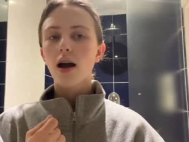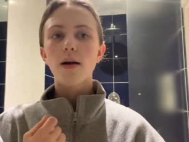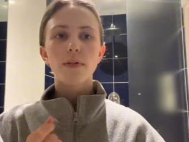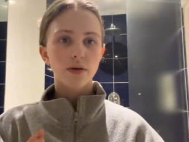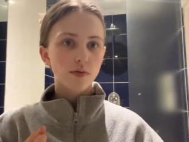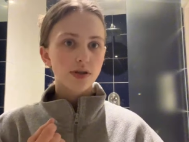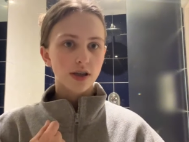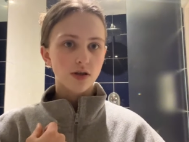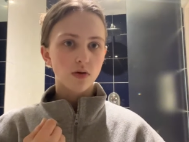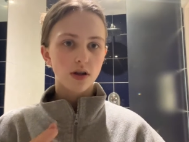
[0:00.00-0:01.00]
But I'm
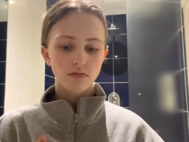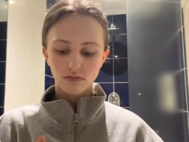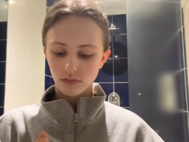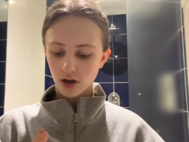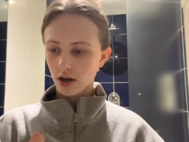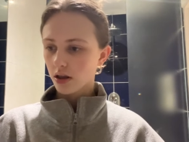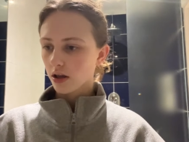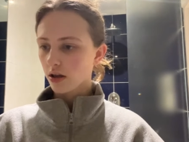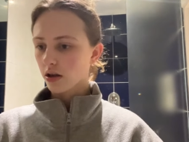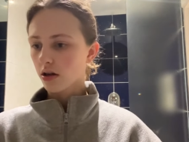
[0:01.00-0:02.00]
obsessed with it. And I
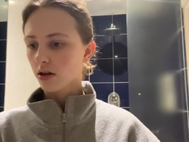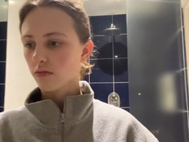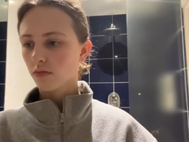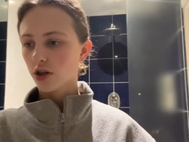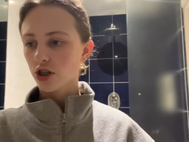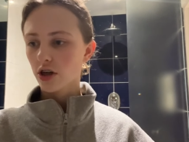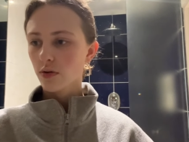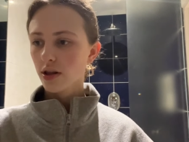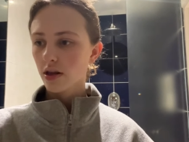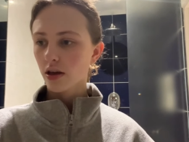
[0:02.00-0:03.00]
think that, I
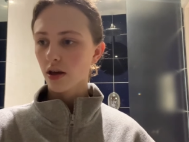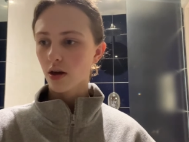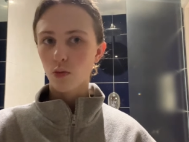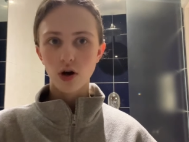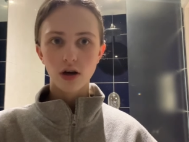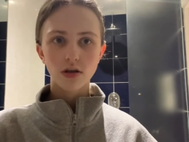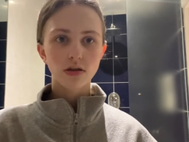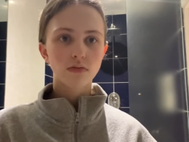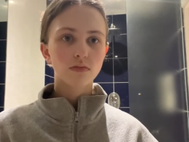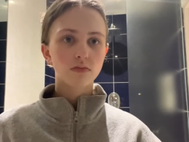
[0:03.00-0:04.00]
genuinely think it
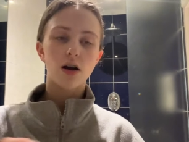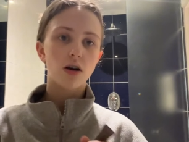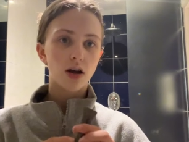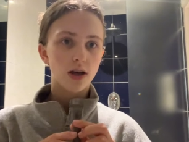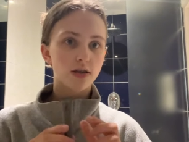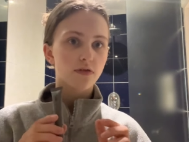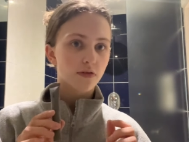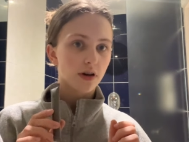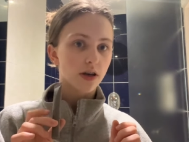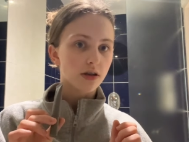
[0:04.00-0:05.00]
works. I can't lie, it's
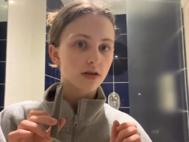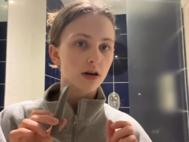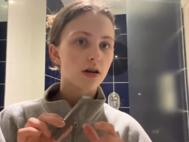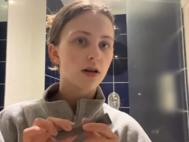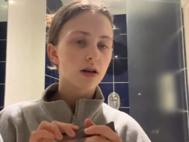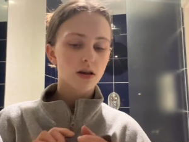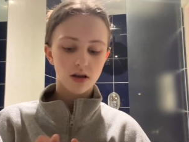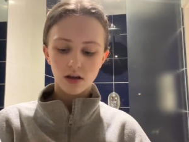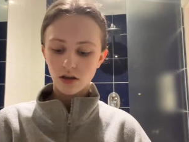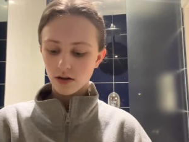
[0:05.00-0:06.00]
fucking tiny.
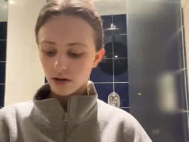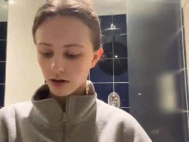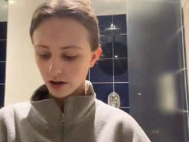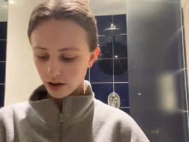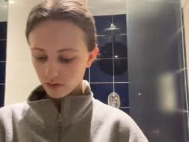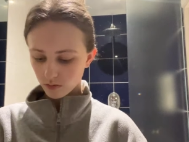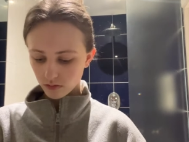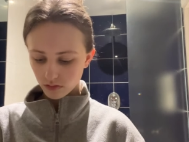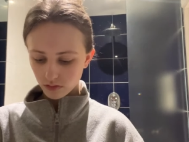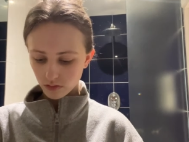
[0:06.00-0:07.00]
Like,
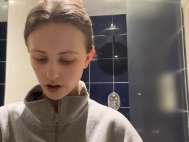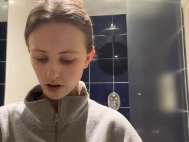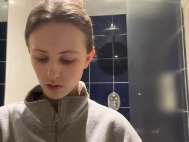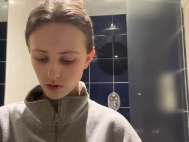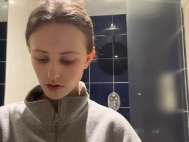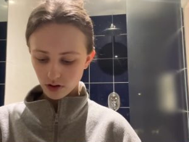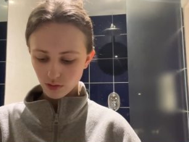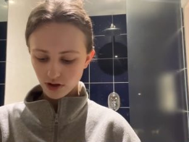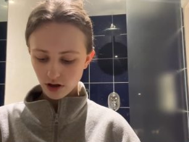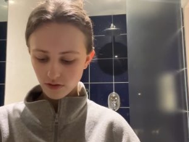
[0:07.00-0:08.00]
I think it was, it
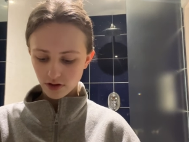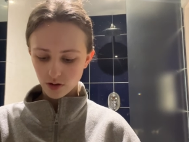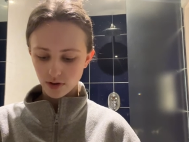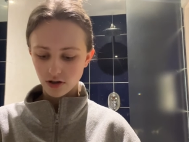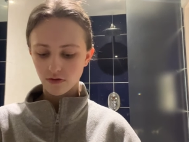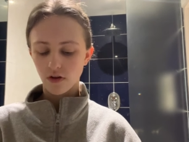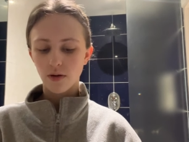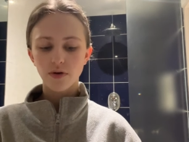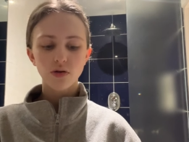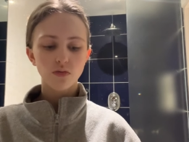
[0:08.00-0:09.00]
was kind of expensive. I
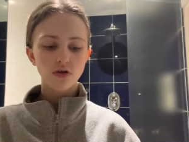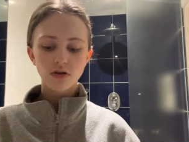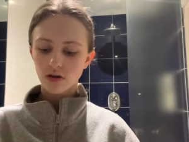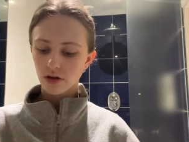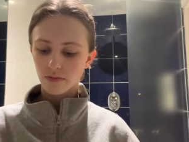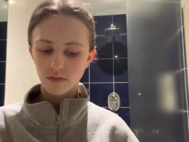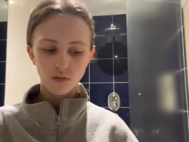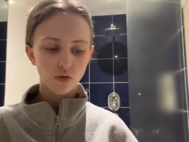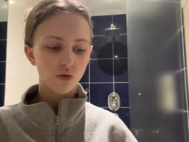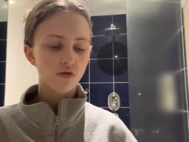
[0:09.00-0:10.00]
mean, it wasn't like
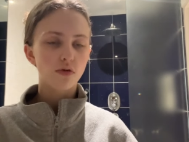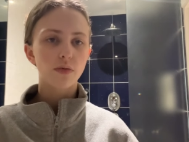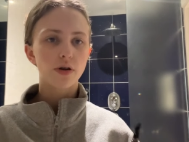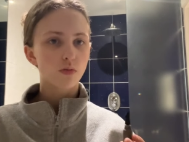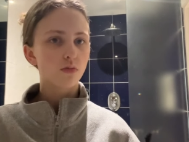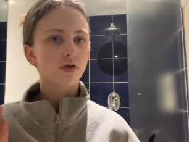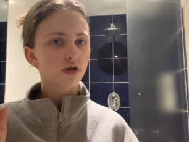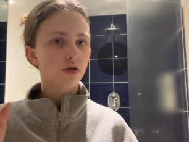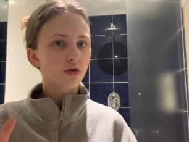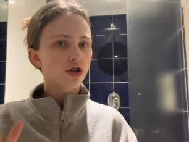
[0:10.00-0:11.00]
awful, but it was
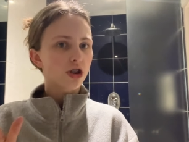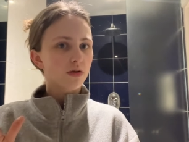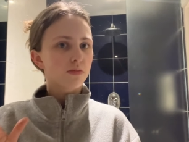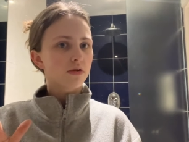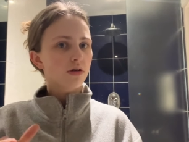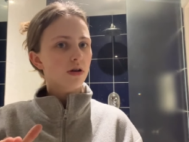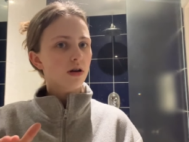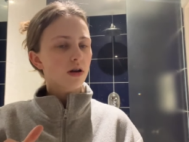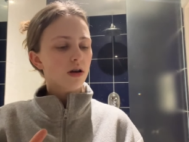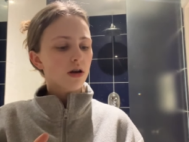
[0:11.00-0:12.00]
not cheap.
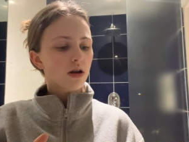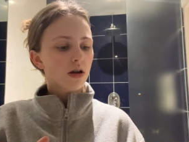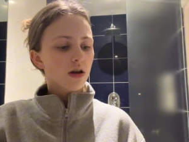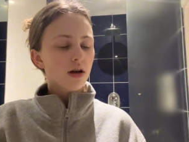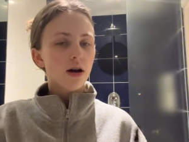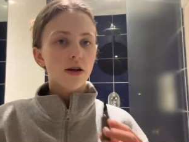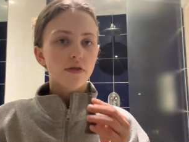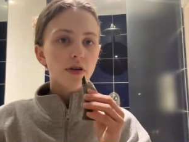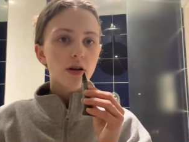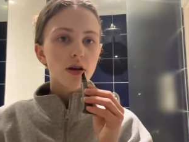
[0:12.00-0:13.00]
And I
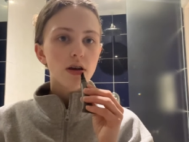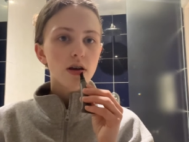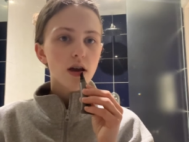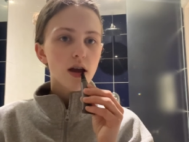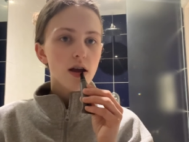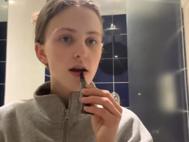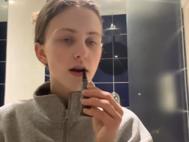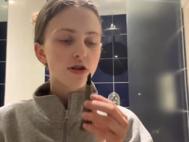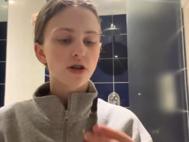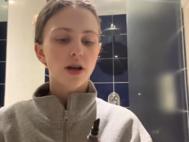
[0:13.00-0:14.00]
feel like I
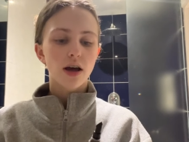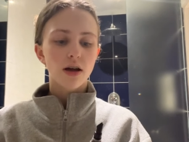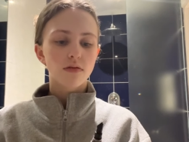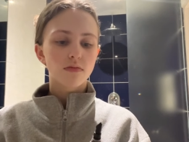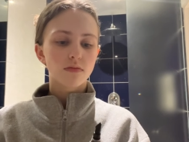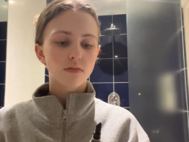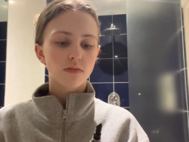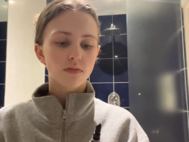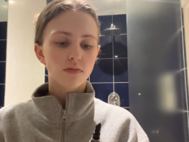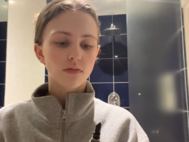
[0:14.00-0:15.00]
should get
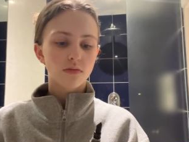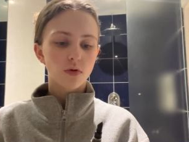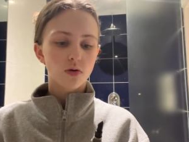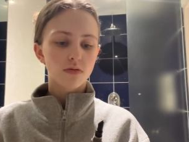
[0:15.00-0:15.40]
more.